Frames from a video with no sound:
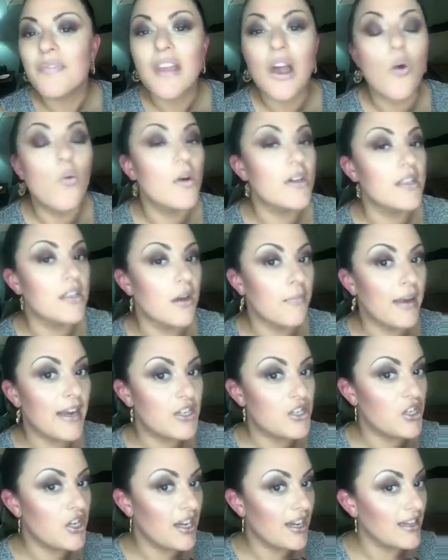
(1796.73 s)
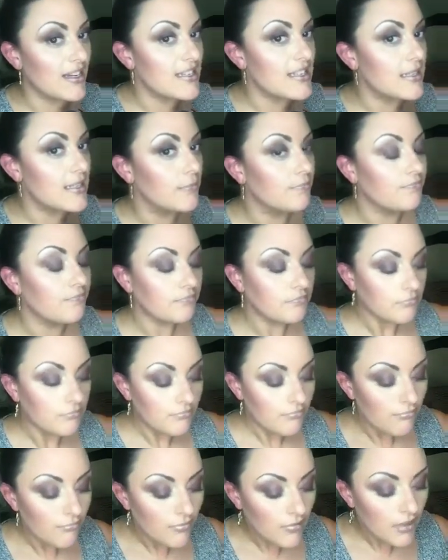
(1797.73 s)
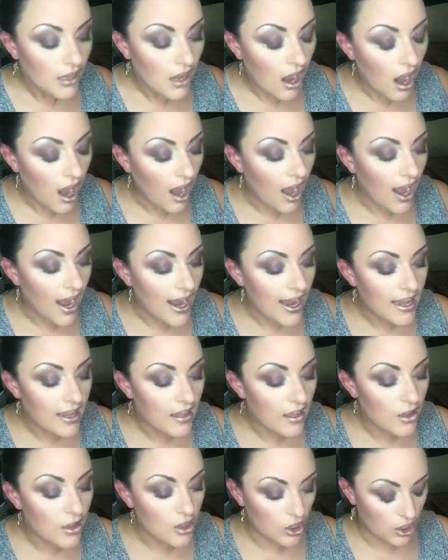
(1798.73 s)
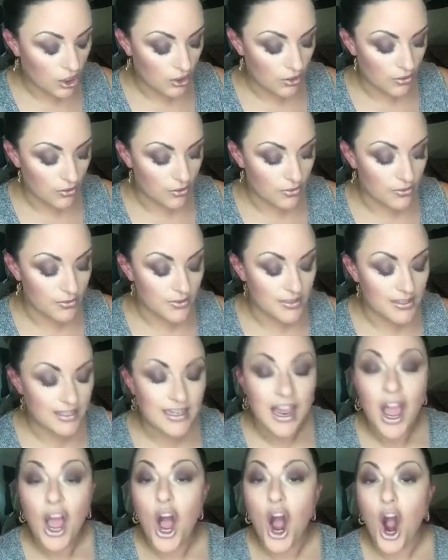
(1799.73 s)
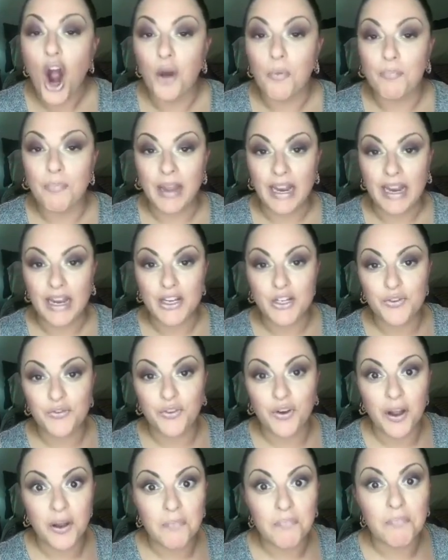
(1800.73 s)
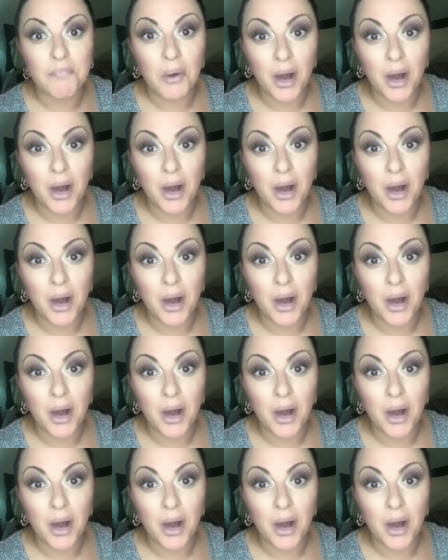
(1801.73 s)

What's on my cheeks? I used our beachfront